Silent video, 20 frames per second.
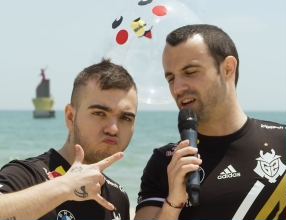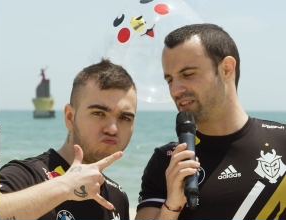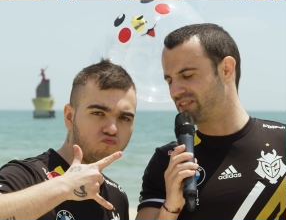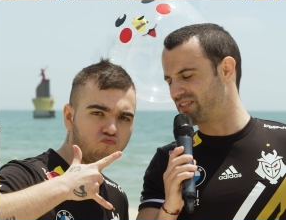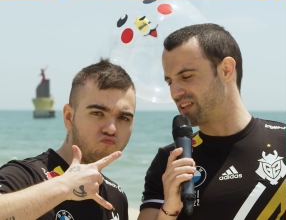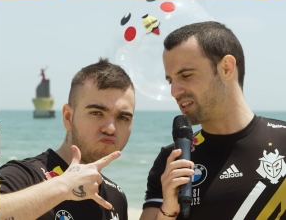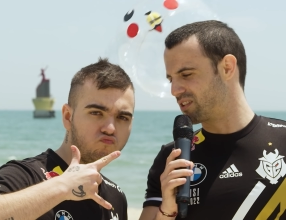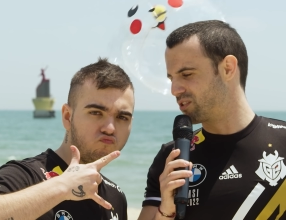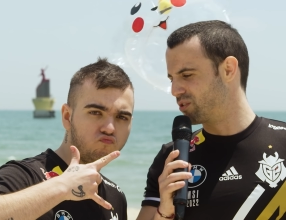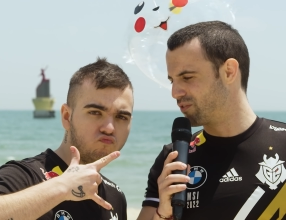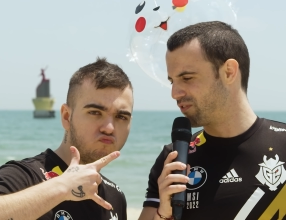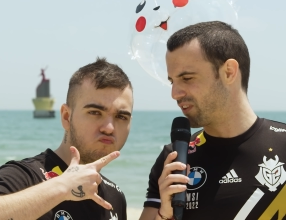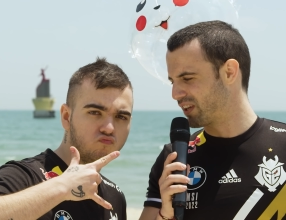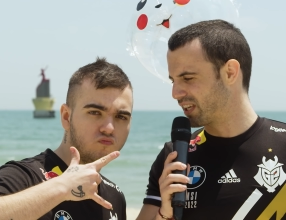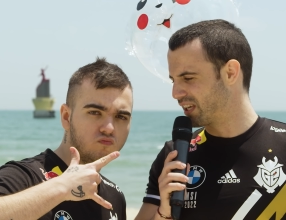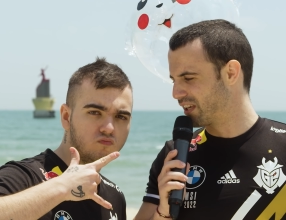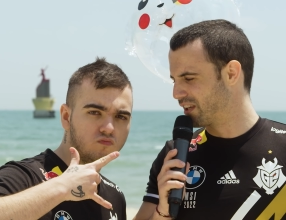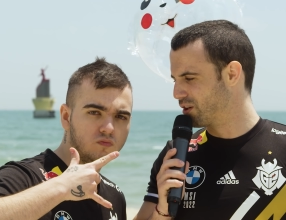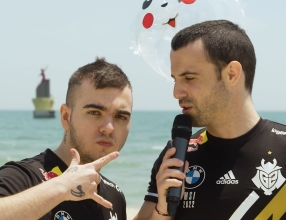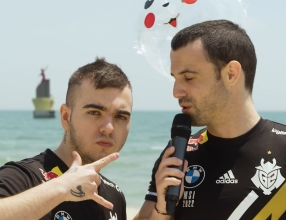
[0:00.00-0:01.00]
Speaker 1: Thank you,
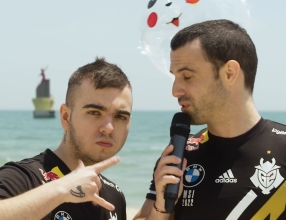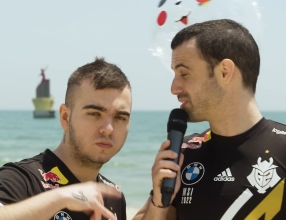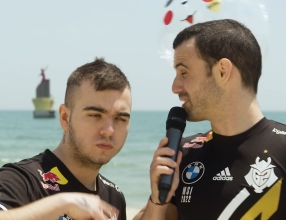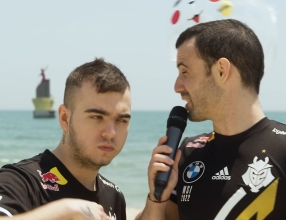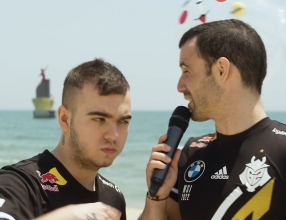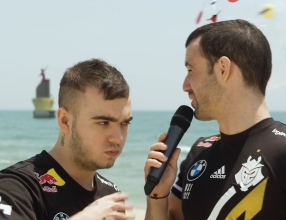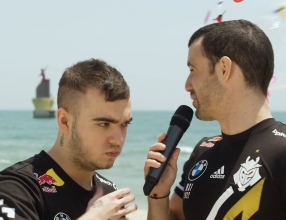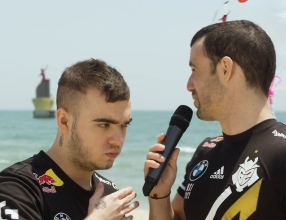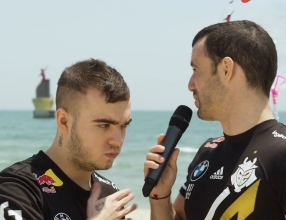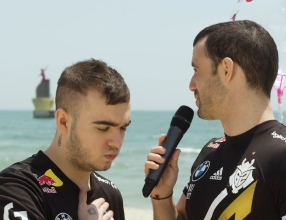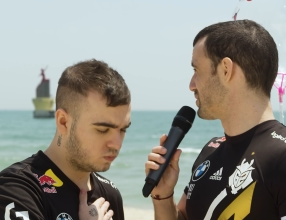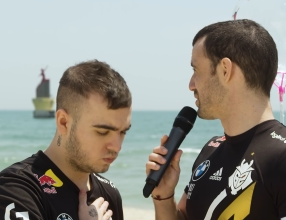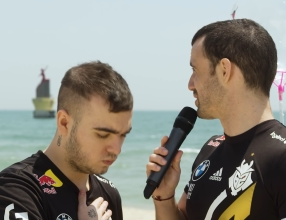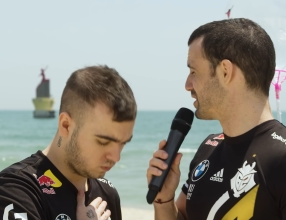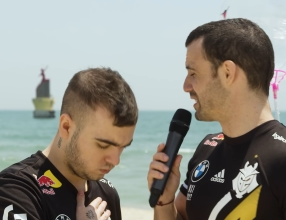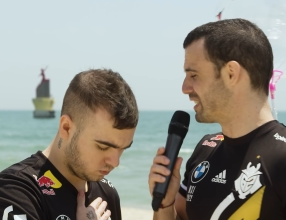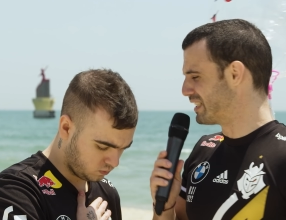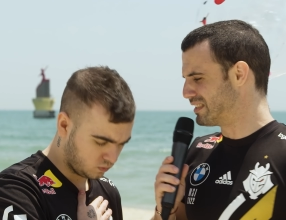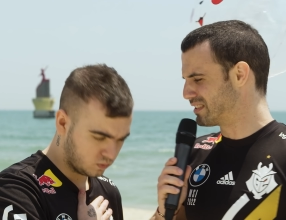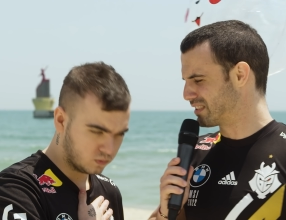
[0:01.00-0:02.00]
Flakedo. Thank you, the
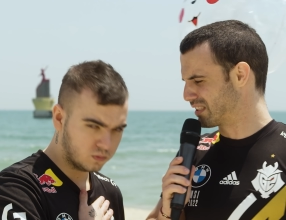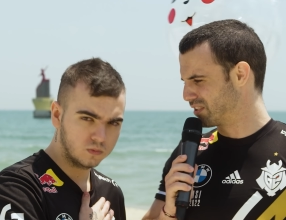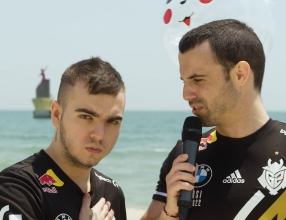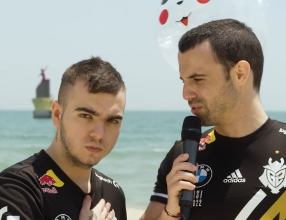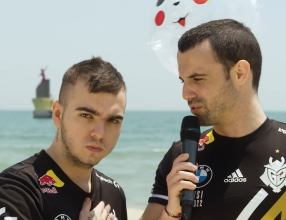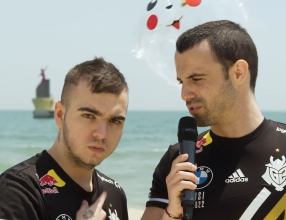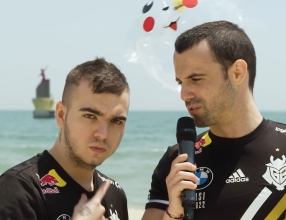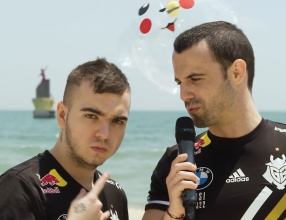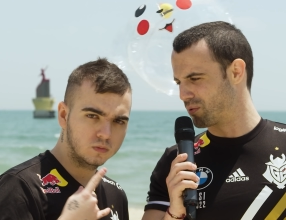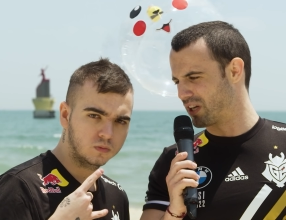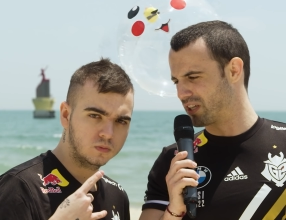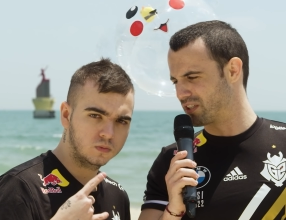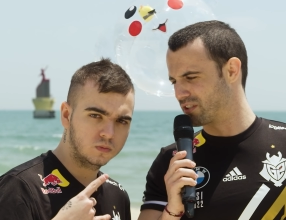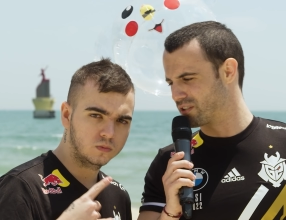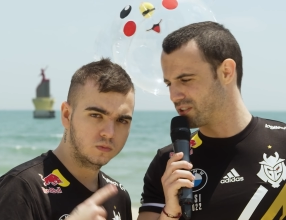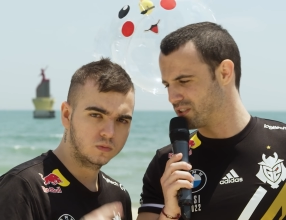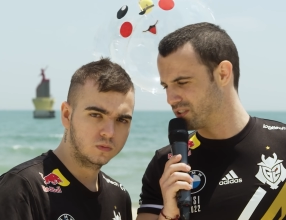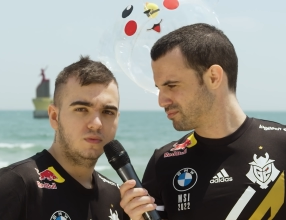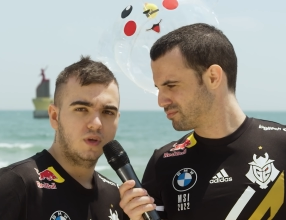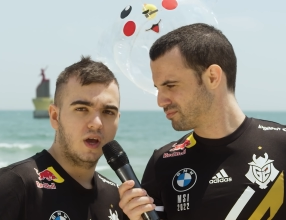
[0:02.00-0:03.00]
sea. Thank you, the
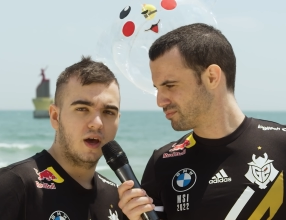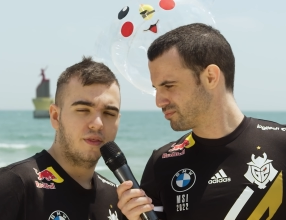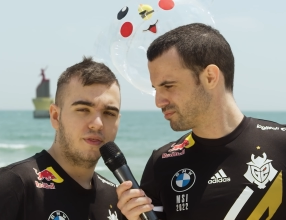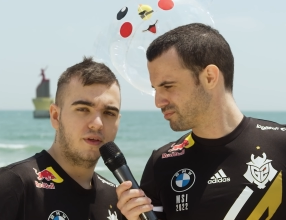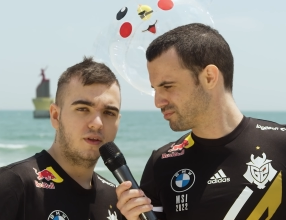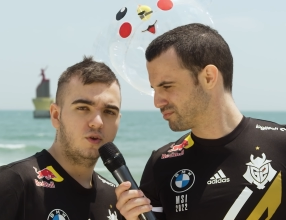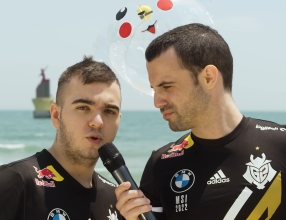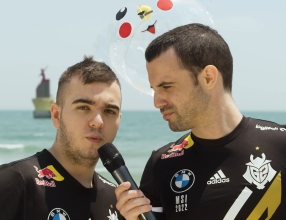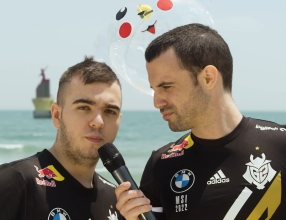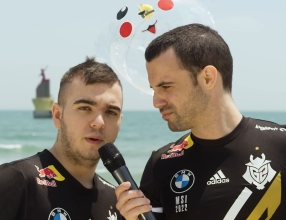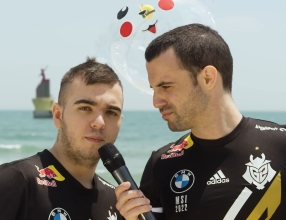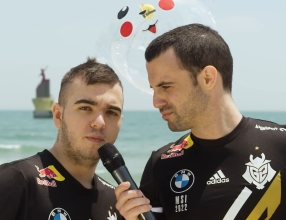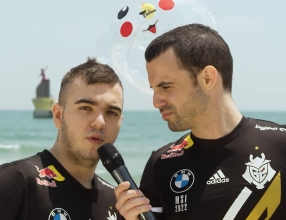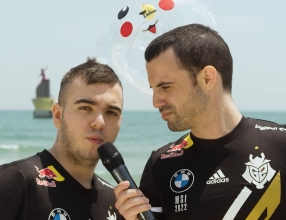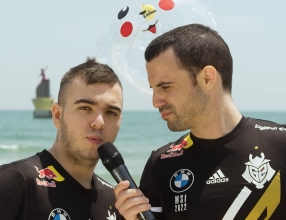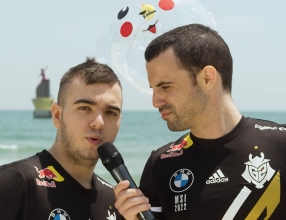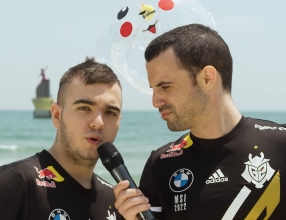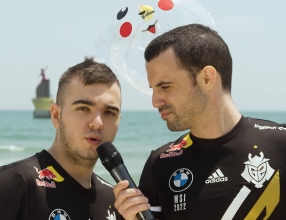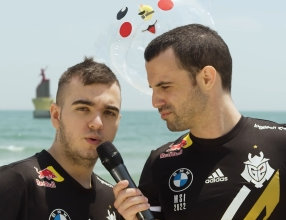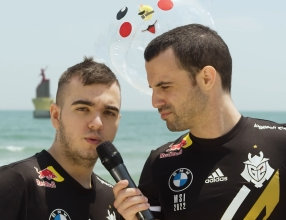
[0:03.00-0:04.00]
water.
Speaker 2: Yeah, thank you,
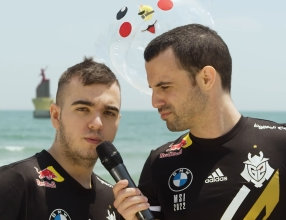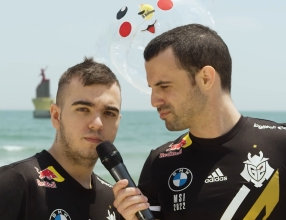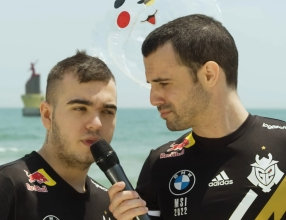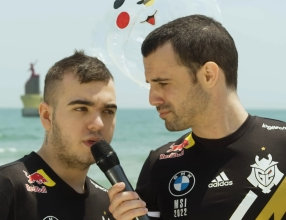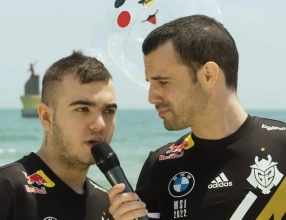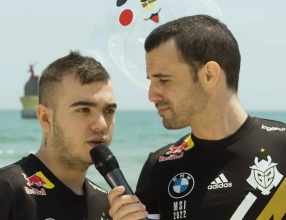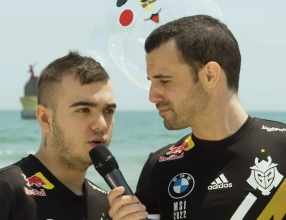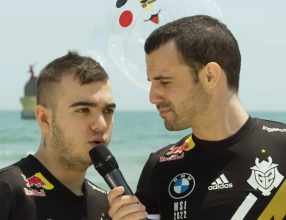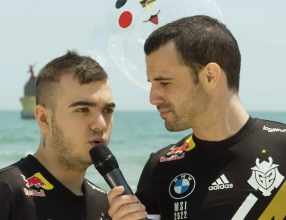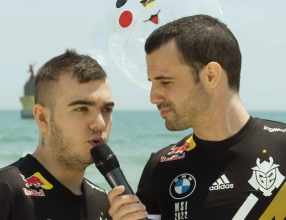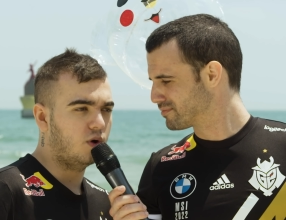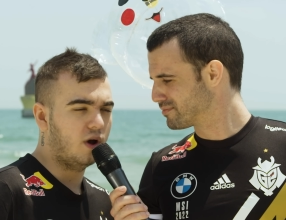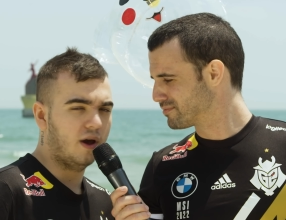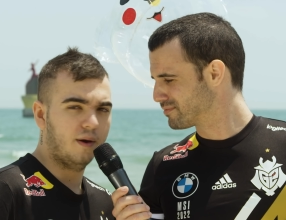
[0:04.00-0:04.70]
BMW. Thank you,